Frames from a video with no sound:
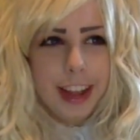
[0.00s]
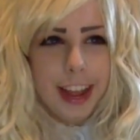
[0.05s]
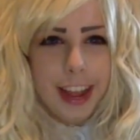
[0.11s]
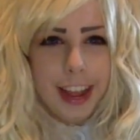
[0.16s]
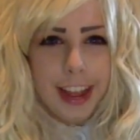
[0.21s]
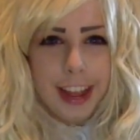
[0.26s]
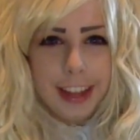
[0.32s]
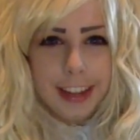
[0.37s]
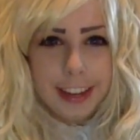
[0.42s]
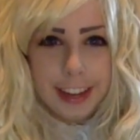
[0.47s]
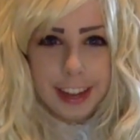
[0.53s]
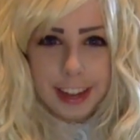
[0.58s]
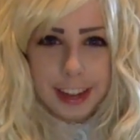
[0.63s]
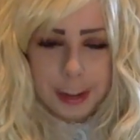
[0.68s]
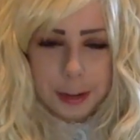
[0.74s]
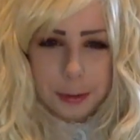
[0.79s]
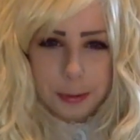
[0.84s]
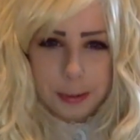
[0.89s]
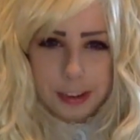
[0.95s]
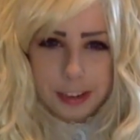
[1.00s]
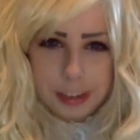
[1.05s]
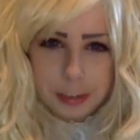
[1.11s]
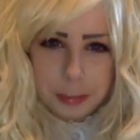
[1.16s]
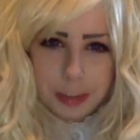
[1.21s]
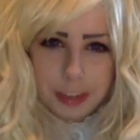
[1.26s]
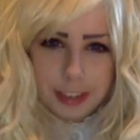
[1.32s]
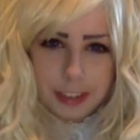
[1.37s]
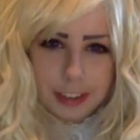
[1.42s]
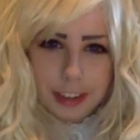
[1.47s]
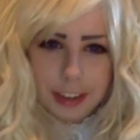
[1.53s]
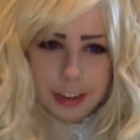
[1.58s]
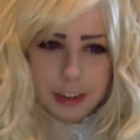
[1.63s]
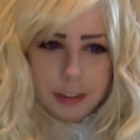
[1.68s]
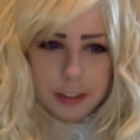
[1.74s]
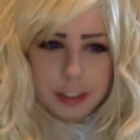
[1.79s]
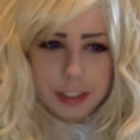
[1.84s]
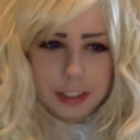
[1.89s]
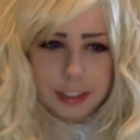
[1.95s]
and yeah, when it's Misa, and
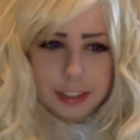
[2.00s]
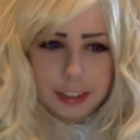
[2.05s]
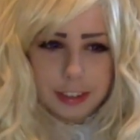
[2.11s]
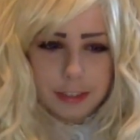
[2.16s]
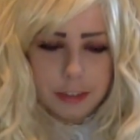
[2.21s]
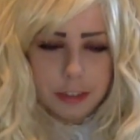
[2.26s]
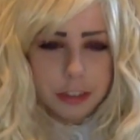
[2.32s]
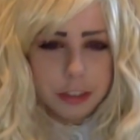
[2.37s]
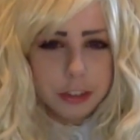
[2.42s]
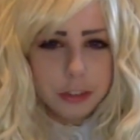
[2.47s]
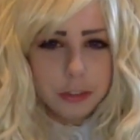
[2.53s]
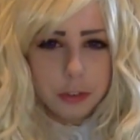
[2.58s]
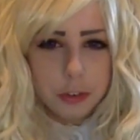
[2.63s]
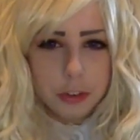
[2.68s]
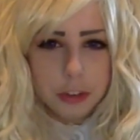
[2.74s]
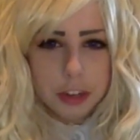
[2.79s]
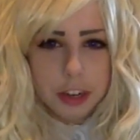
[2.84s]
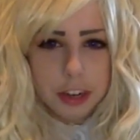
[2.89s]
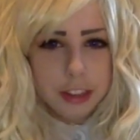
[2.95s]
ever since I've just fallen